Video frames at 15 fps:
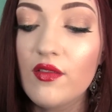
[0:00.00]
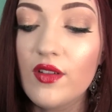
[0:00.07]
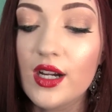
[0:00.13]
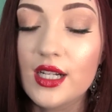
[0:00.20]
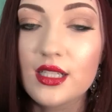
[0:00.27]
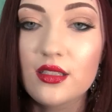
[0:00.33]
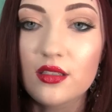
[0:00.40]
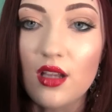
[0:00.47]

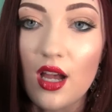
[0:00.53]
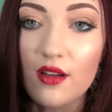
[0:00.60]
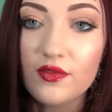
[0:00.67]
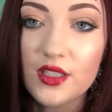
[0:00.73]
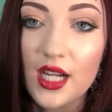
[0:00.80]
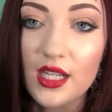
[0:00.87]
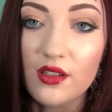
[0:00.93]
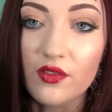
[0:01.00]
very
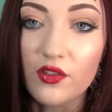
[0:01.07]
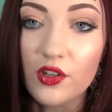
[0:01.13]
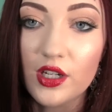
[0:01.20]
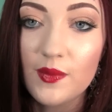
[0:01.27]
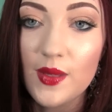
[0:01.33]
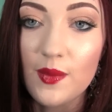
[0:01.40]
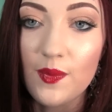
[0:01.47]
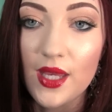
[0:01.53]
soft kind of
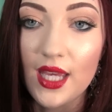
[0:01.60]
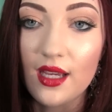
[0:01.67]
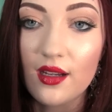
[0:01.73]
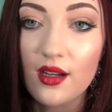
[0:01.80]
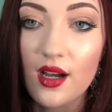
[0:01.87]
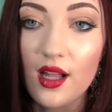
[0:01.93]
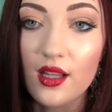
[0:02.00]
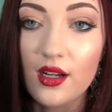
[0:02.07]
creamy
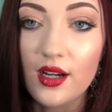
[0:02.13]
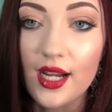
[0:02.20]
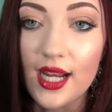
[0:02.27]
pink color,